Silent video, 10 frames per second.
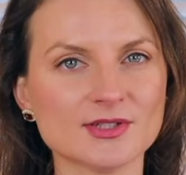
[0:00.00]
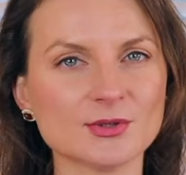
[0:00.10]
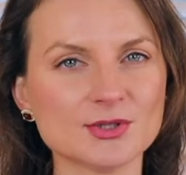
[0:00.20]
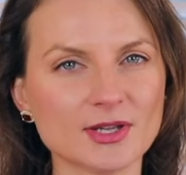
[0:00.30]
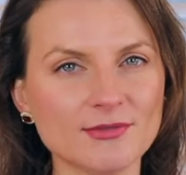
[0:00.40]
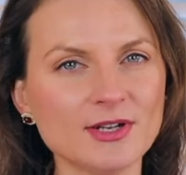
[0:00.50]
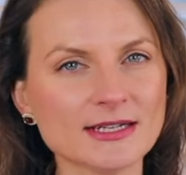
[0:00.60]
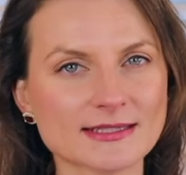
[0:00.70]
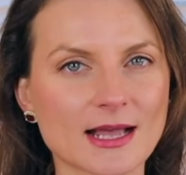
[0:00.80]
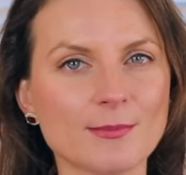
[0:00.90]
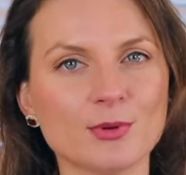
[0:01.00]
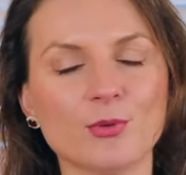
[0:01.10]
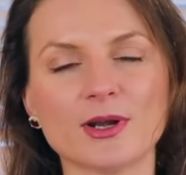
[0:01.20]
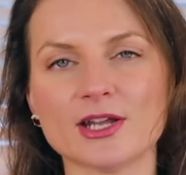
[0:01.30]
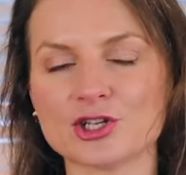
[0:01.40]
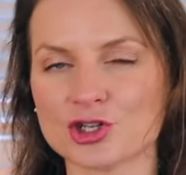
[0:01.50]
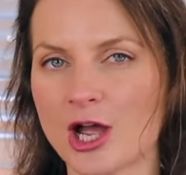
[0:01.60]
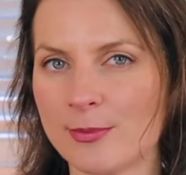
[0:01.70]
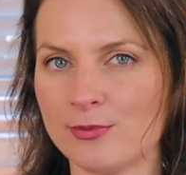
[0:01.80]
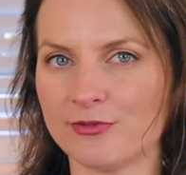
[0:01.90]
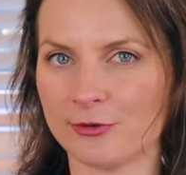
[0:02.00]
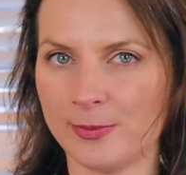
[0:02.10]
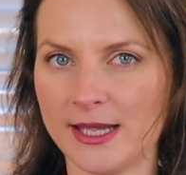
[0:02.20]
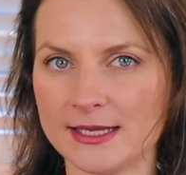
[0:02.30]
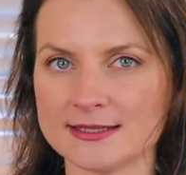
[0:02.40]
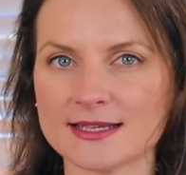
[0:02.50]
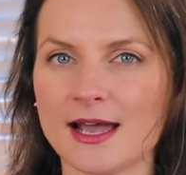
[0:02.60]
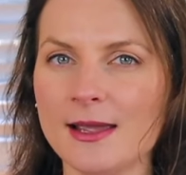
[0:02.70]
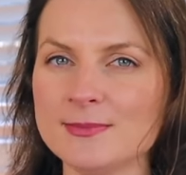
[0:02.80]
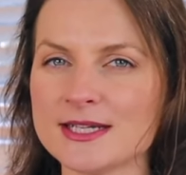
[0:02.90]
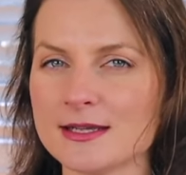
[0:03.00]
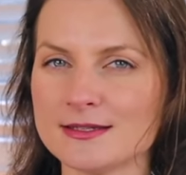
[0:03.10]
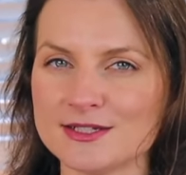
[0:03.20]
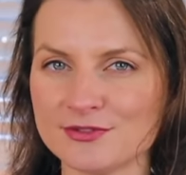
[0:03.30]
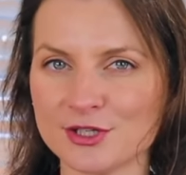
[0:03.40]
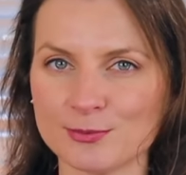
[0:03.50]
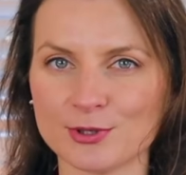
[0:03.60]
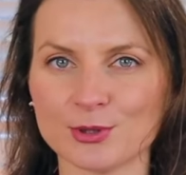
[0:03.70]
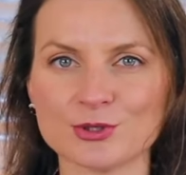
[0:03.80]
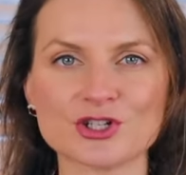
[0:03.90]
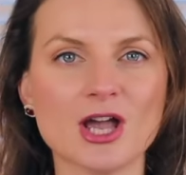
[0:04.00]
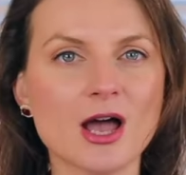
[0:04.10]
So to give you an example, when I shop for pants, I'm taking a different approach,